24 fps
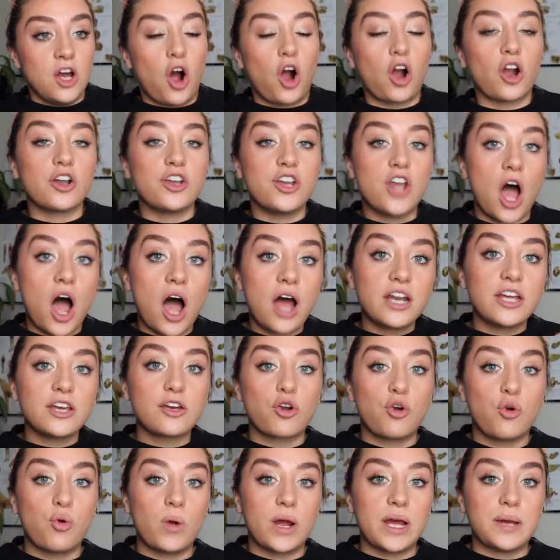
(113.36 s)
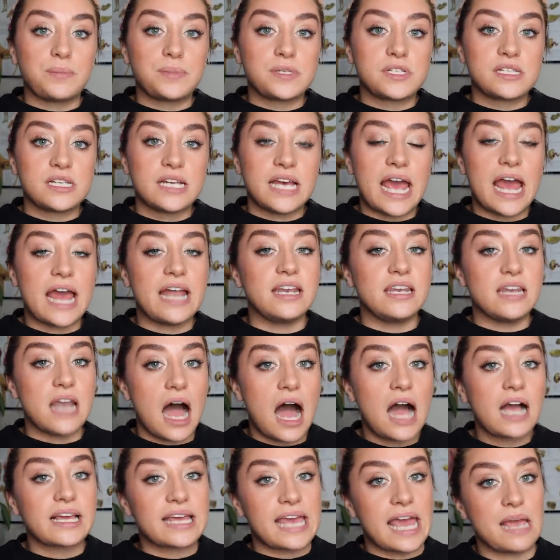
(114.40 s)
are not equipped and
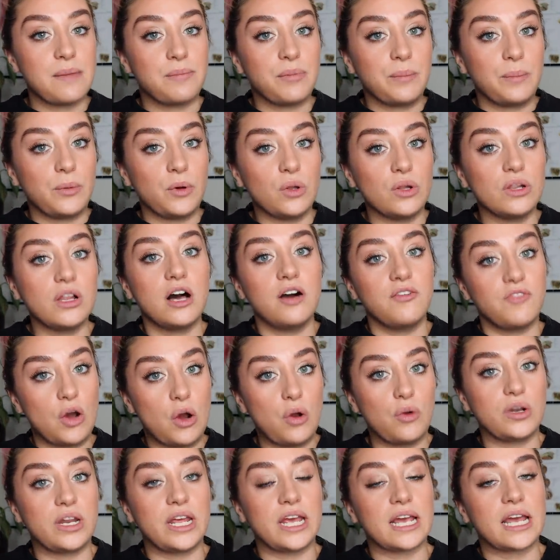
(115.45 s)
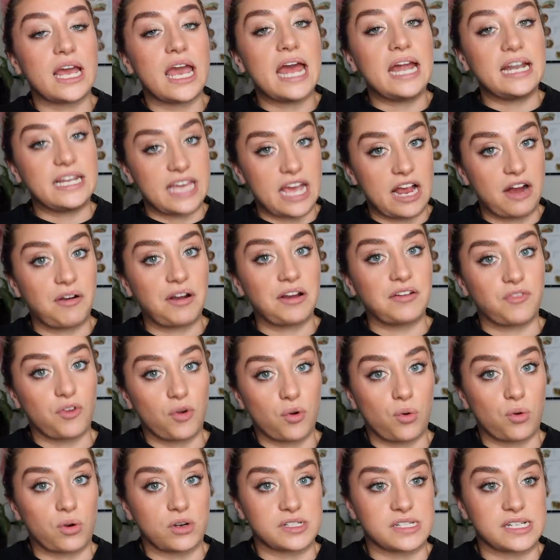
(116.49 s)
not capable of owning and caring for
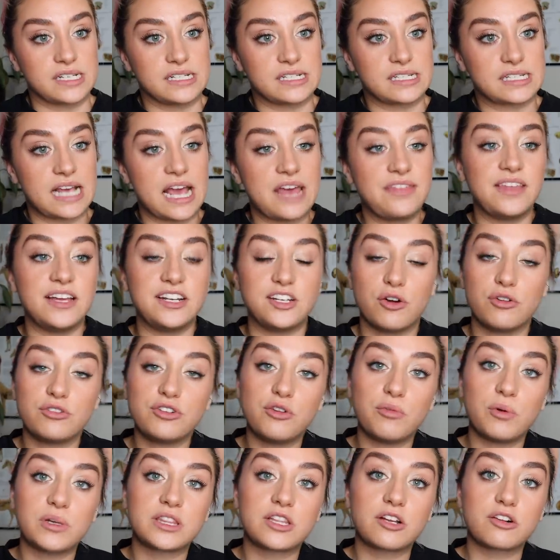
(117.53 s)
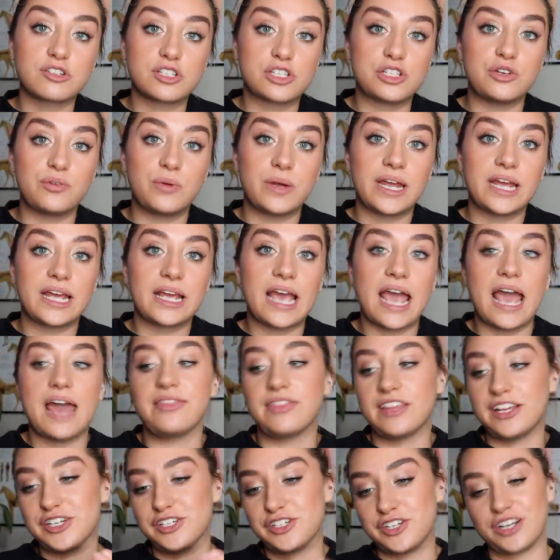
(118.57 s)
horses, and they don't know what they're doing,
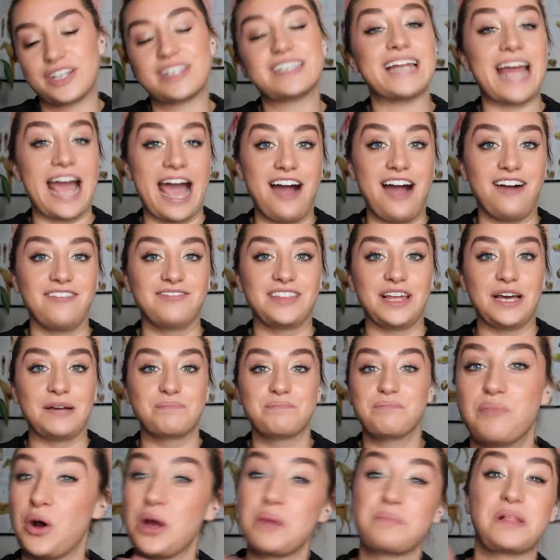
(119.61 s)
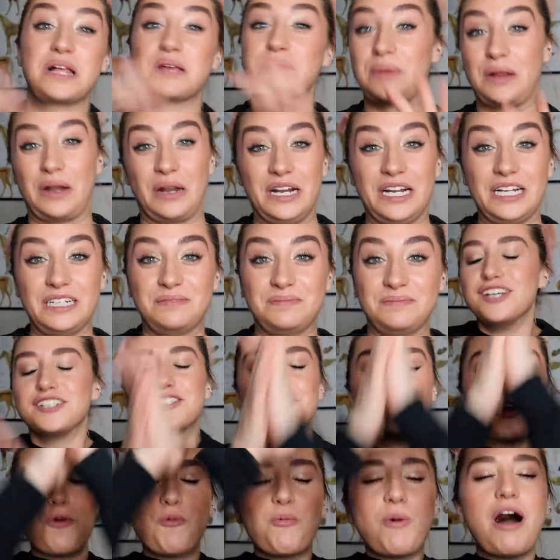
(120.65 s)
and they shouldn't have them. Point blank, period.
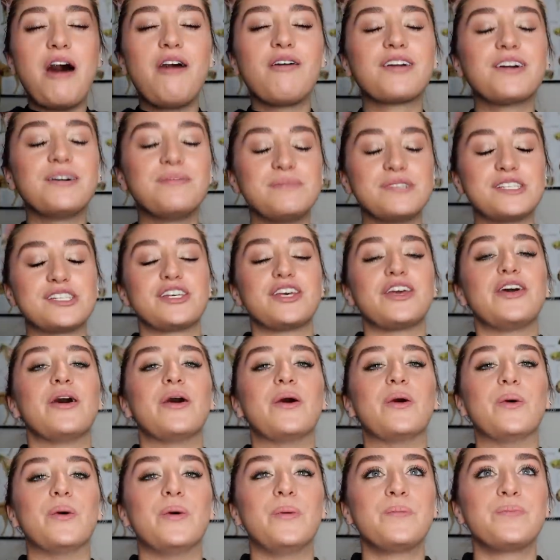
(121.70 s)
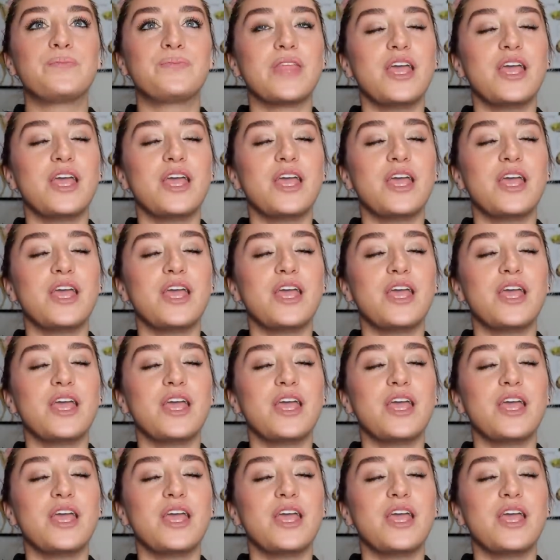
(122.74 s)
So, welcome to